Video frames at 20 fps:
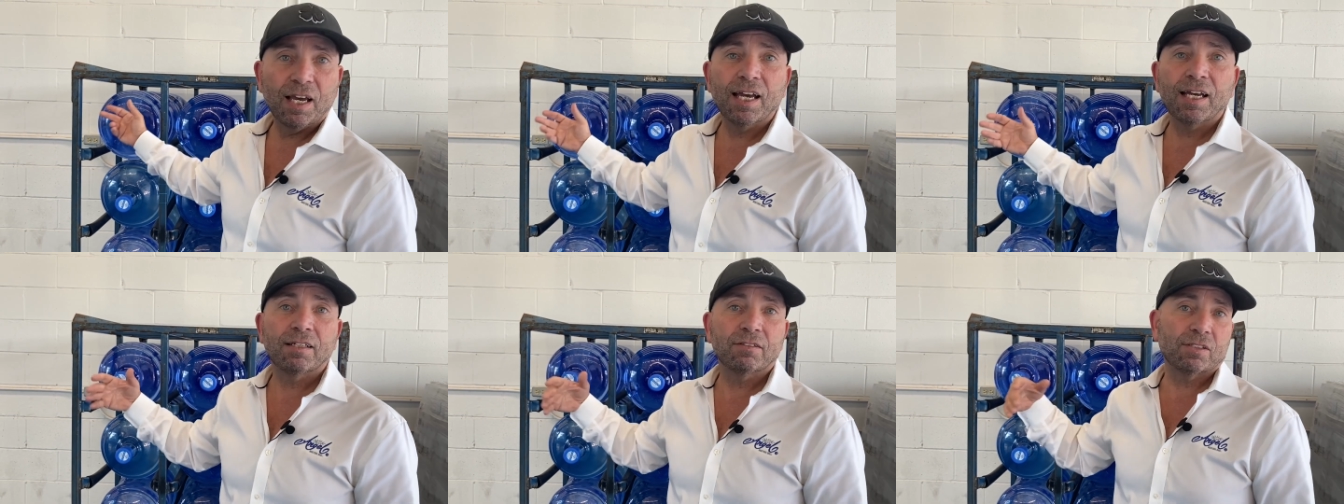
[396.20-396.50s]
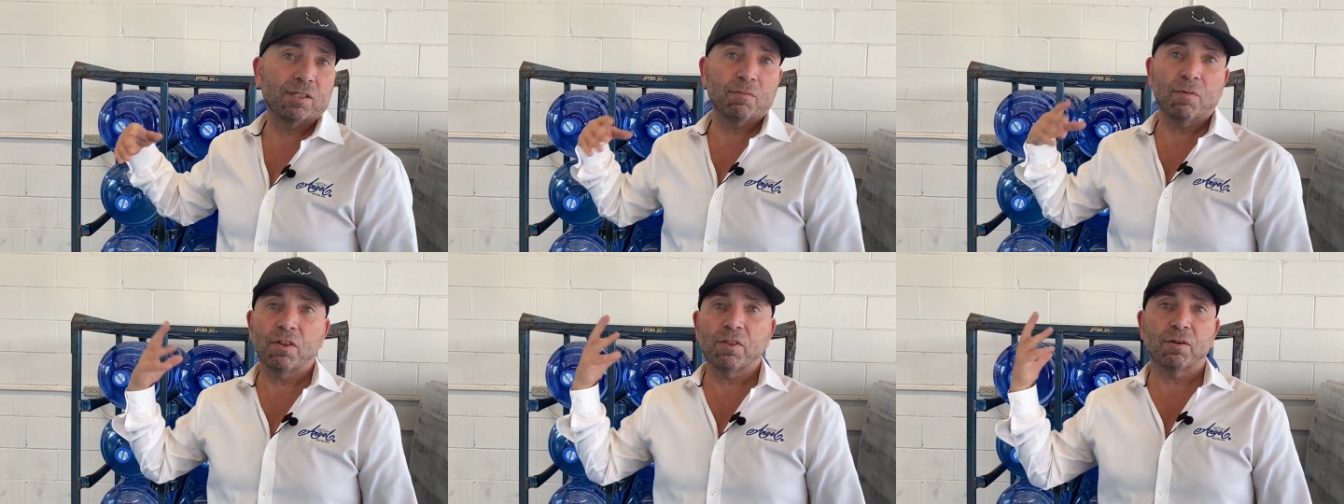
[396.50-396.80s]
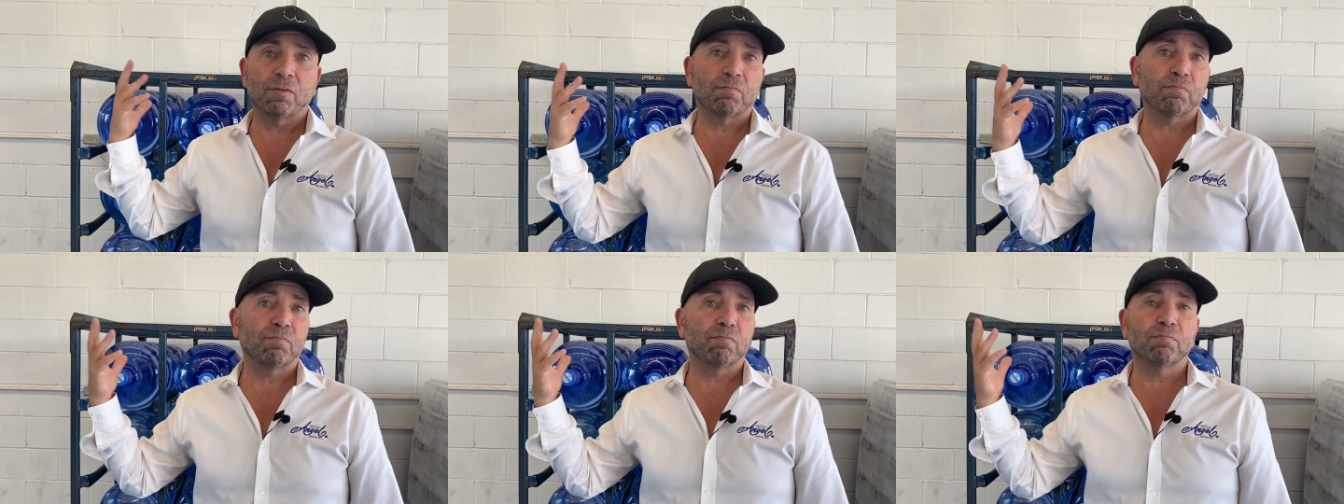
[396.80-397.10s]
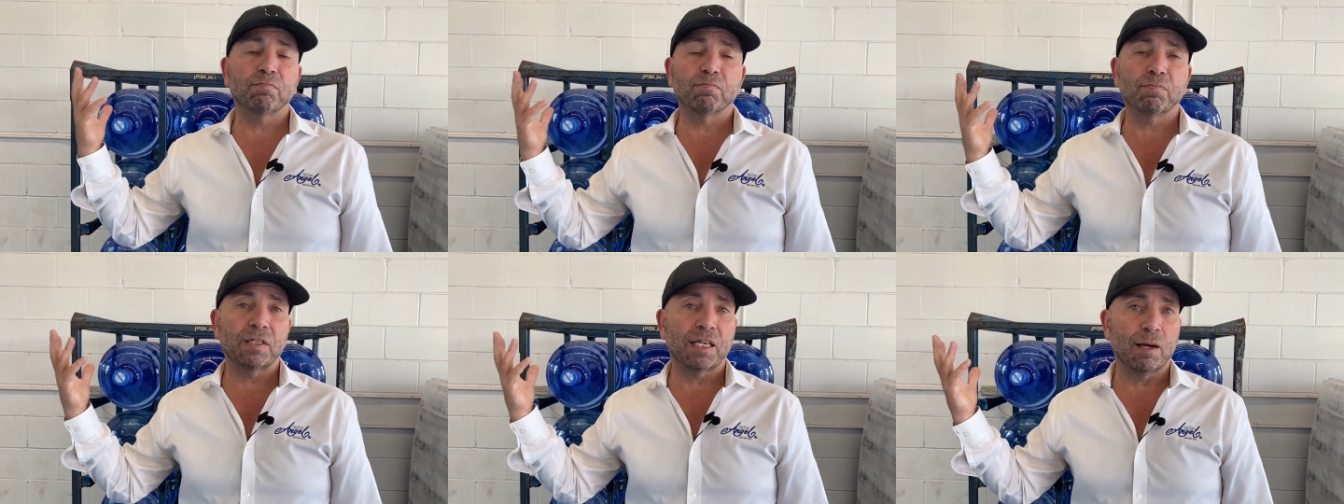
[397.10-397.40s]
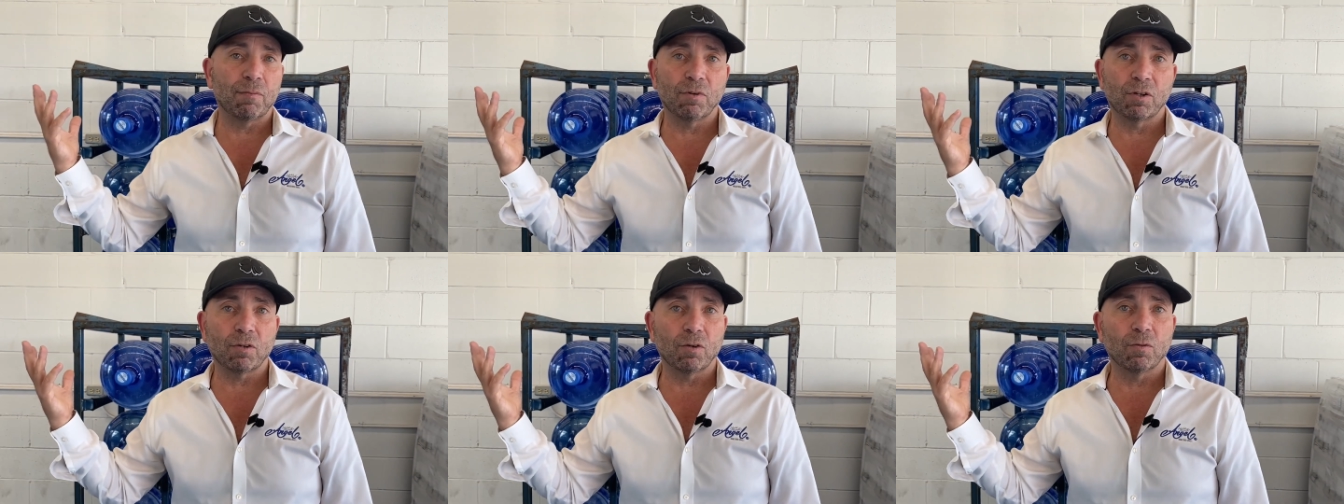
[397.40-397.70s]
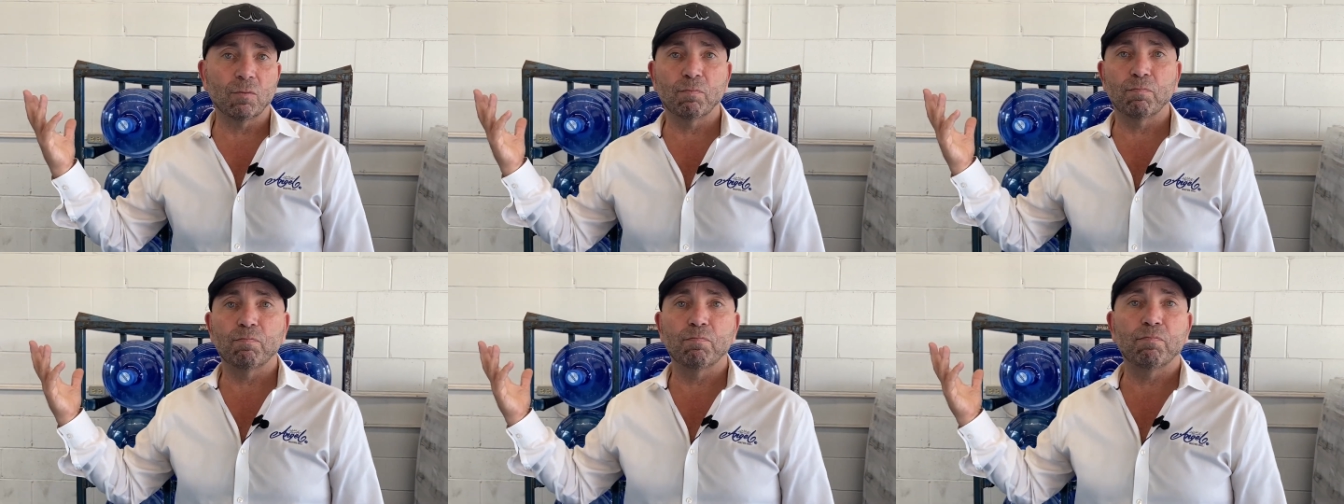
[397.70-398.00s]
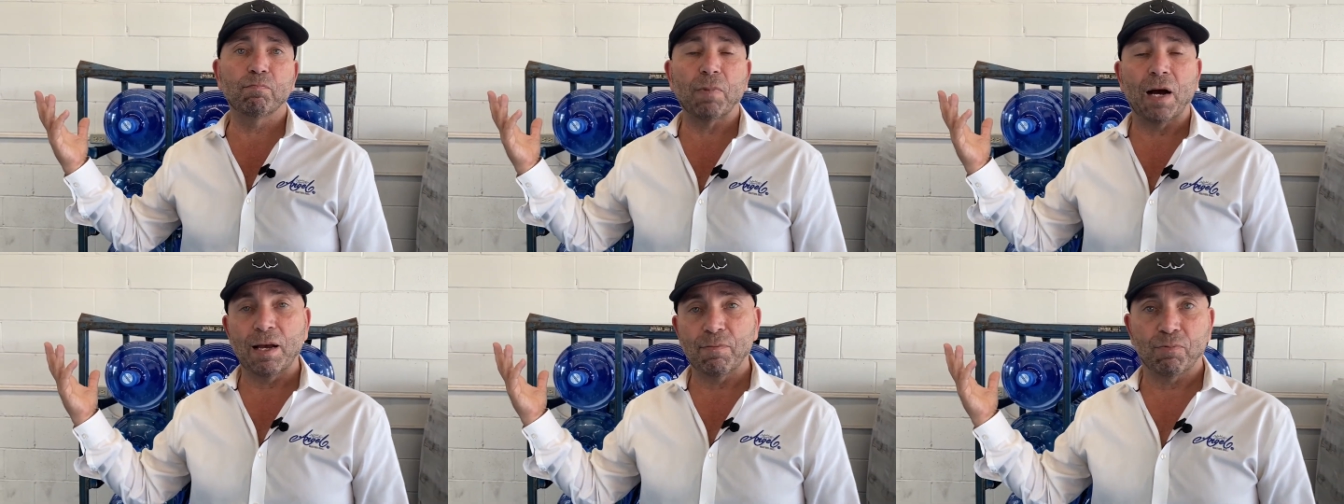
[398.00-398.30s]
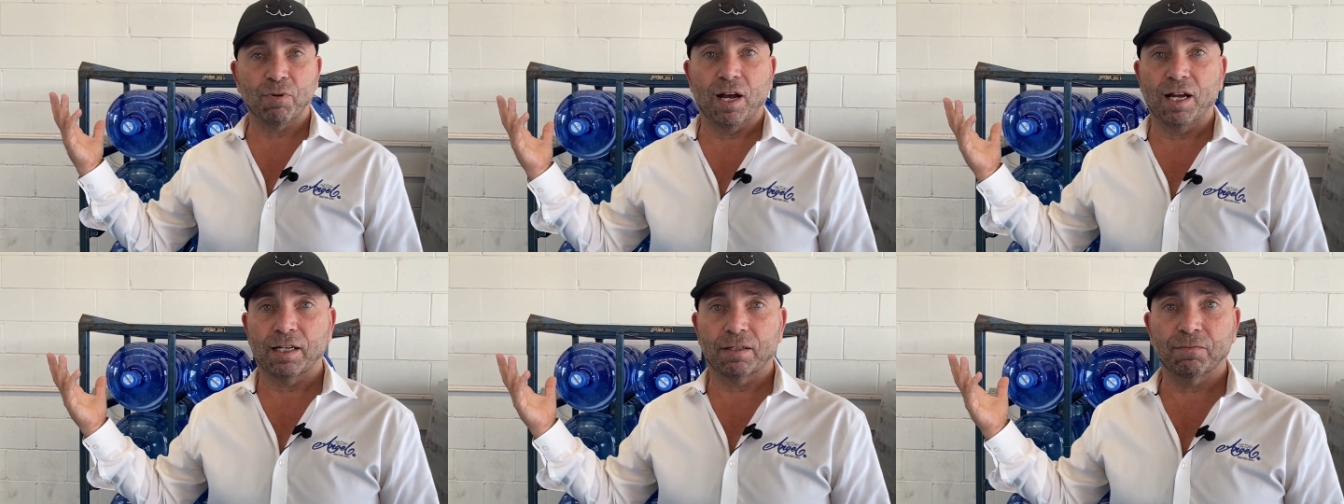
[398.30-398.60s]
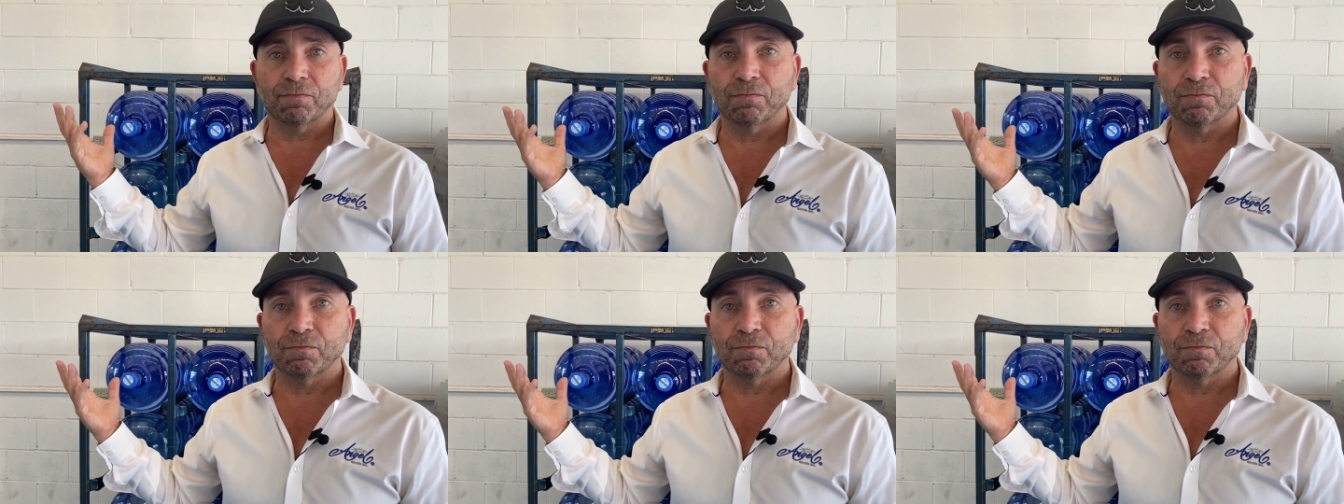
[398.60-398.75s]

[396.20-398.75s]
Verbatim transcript: A, some other chemical byproduct